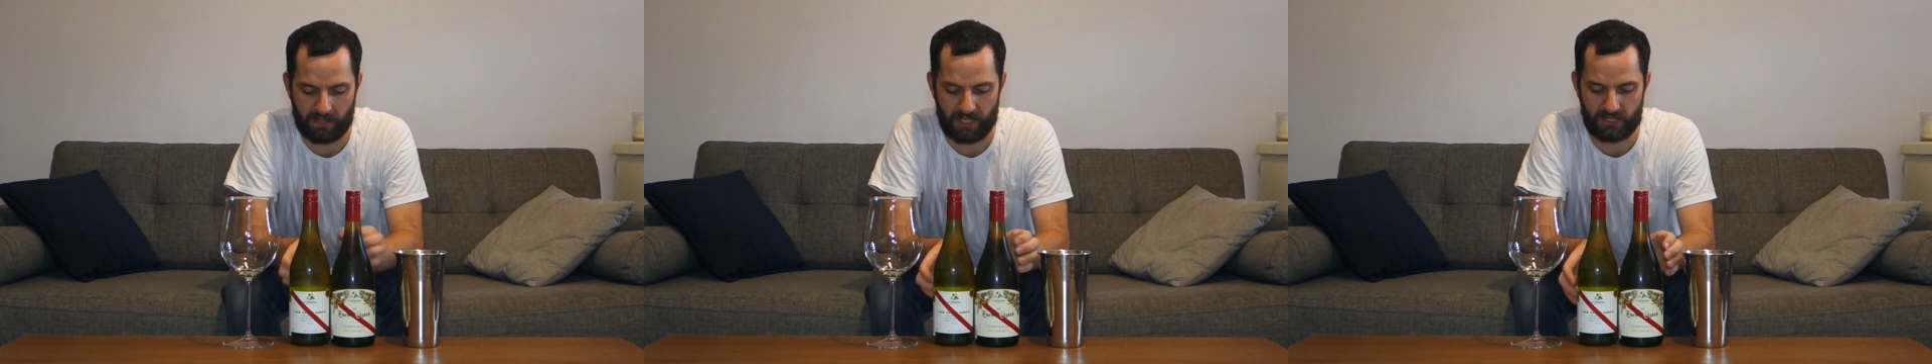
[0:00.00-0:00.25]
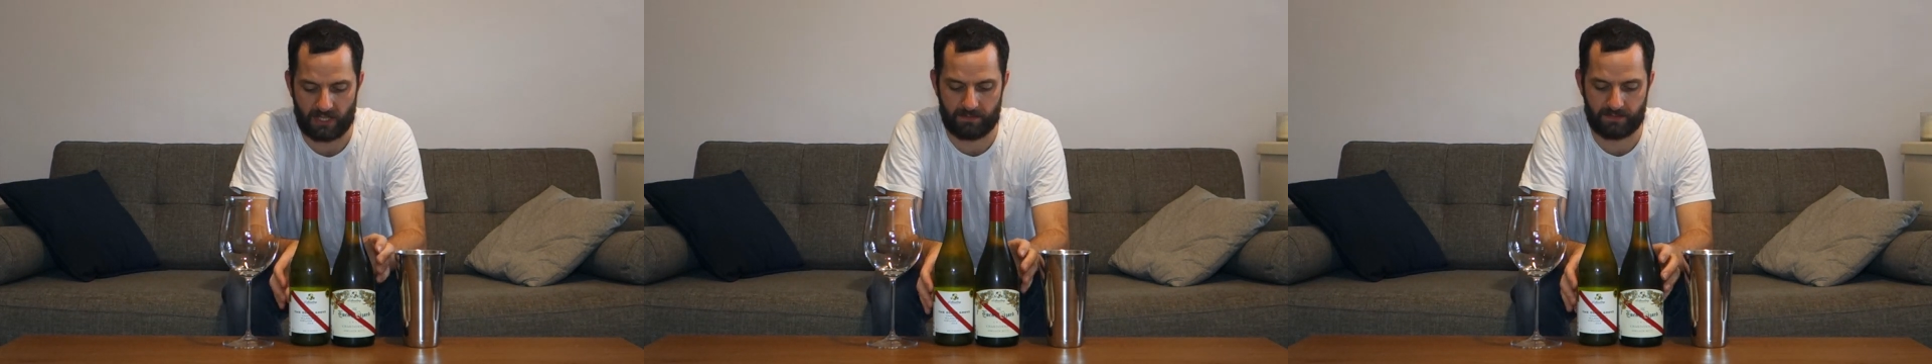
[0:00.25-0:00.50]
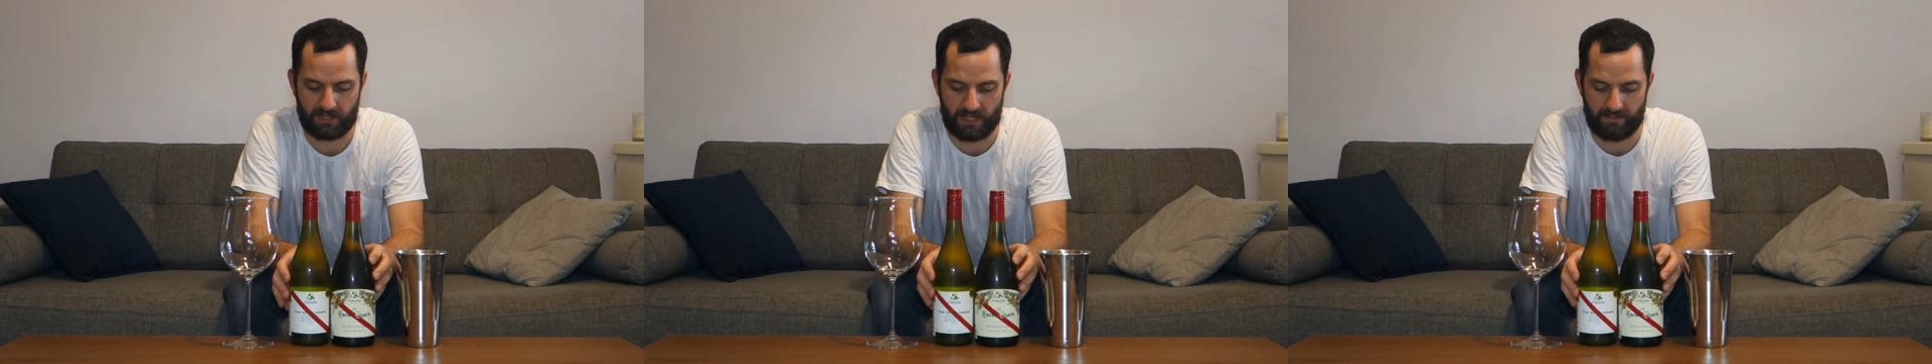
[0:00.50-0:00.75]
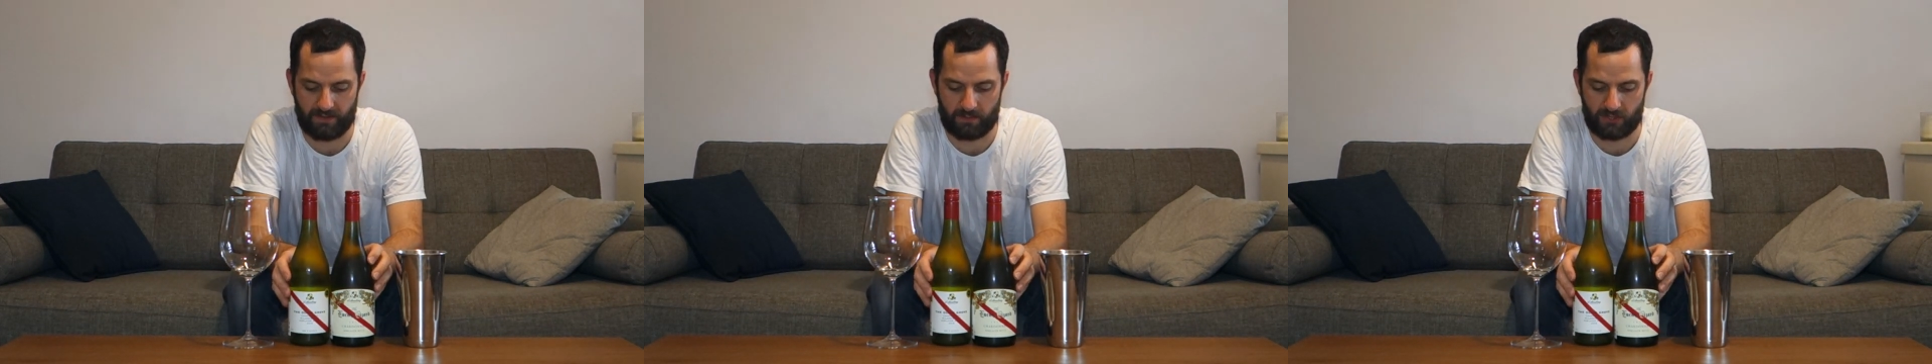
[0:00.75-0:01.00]
pleasure to
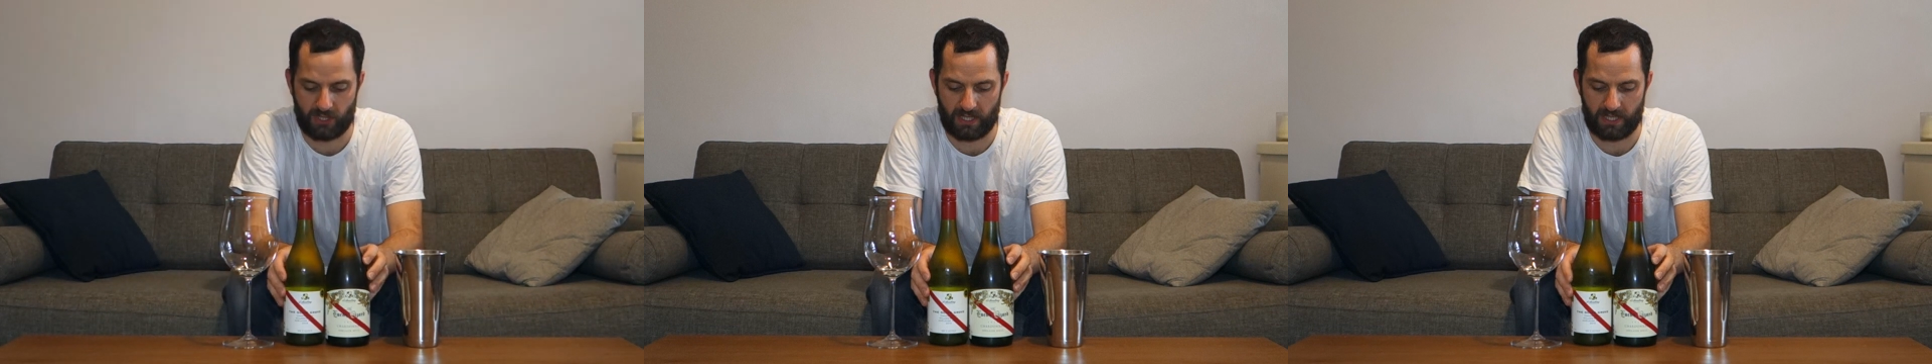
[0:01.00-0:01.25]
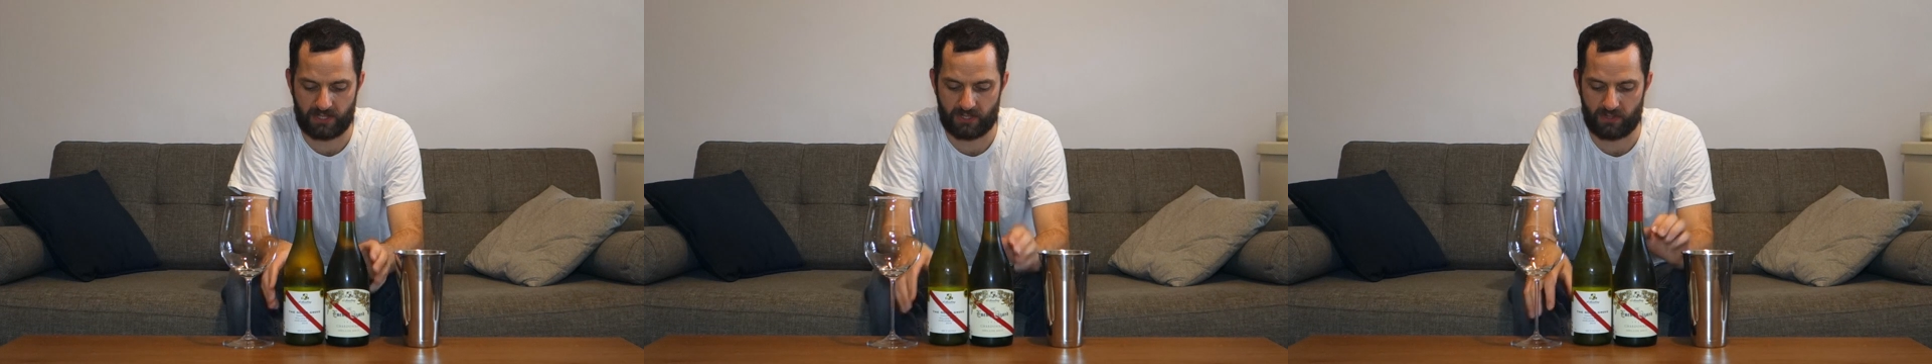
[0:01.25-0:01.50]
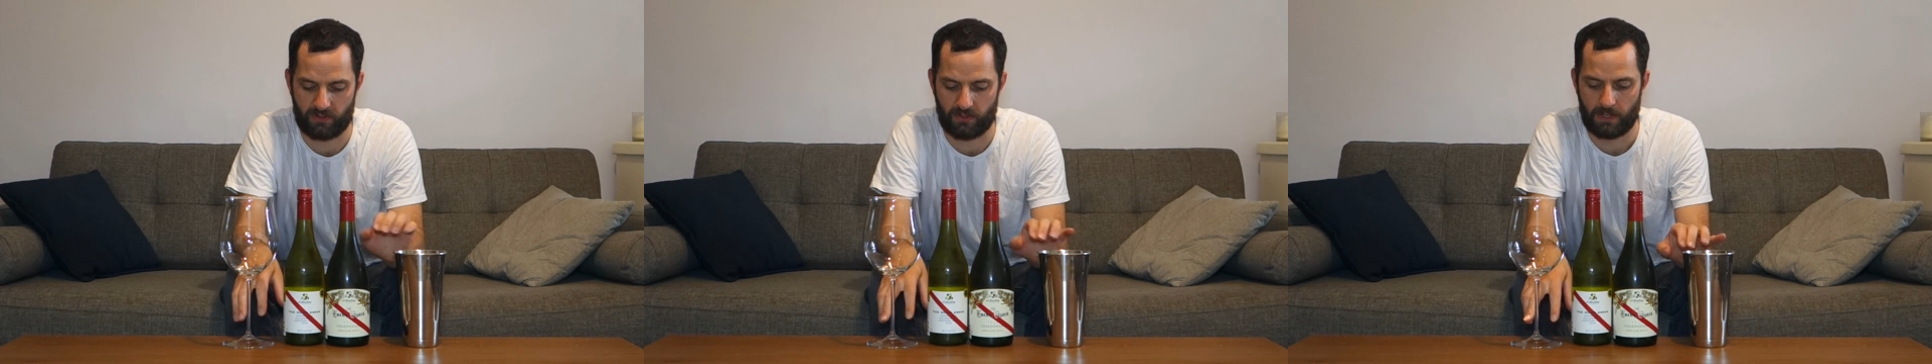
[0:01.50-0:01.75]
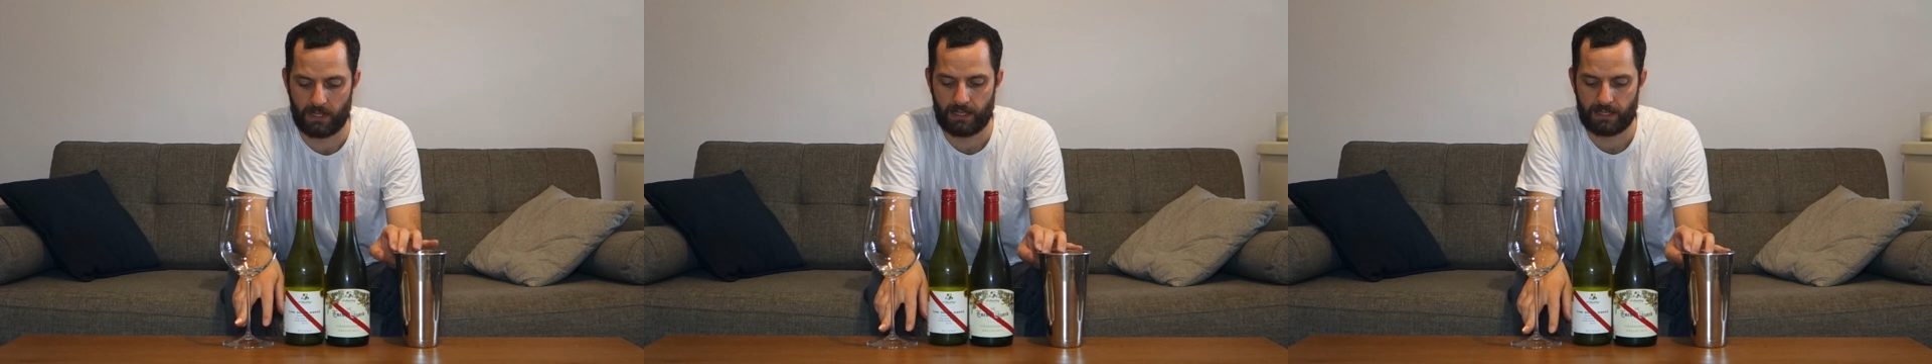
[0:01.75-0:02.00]
have the opportunity
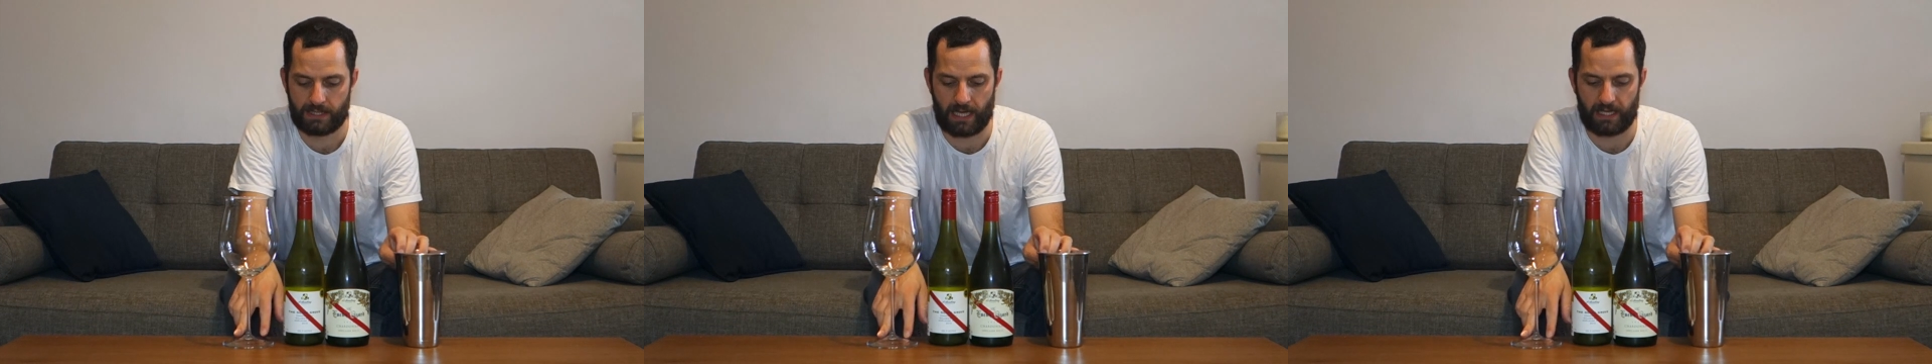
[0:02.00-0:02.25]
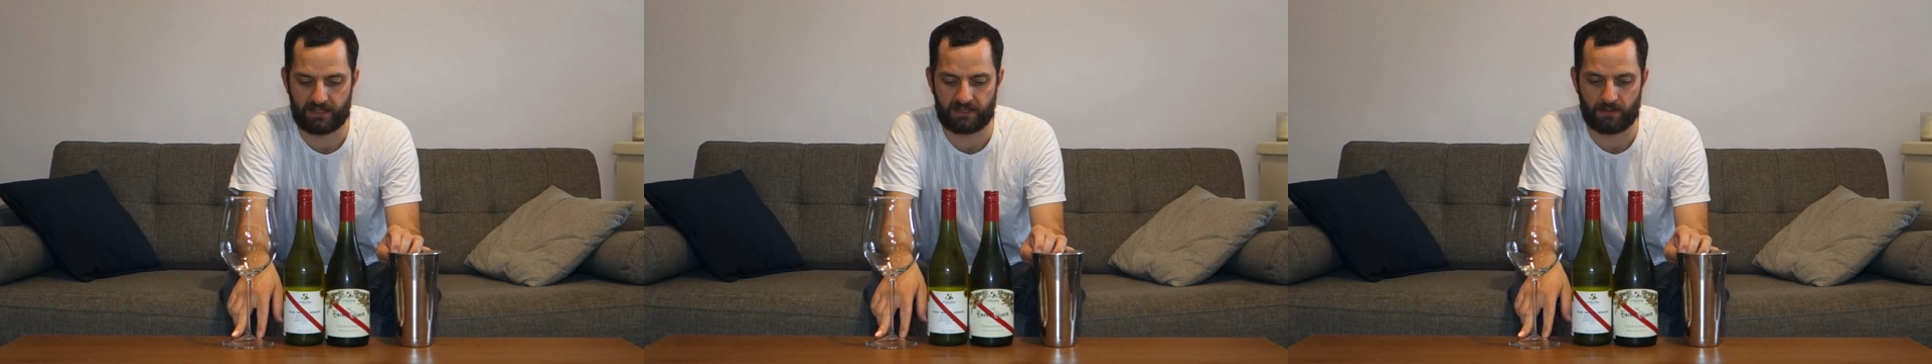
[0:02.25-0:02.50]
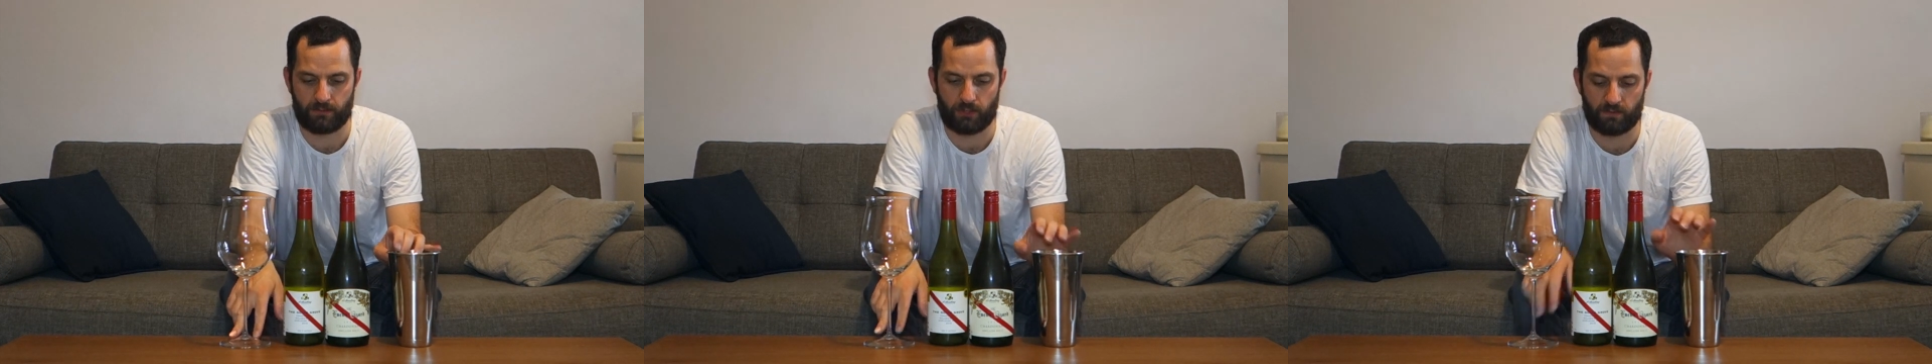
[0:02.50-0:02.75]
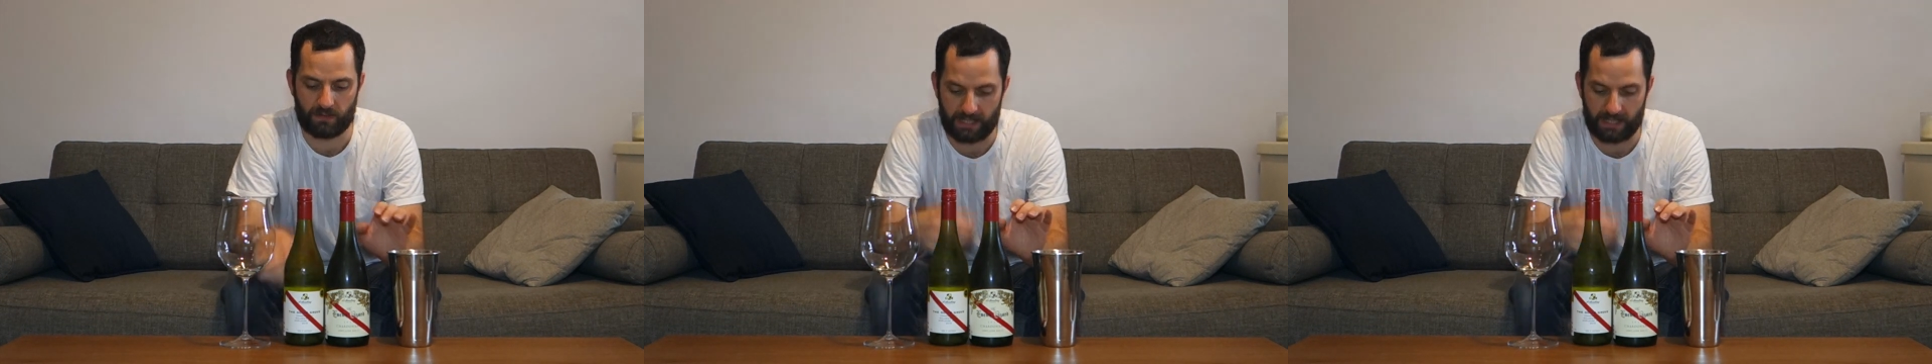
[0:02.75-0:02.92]
to taste some new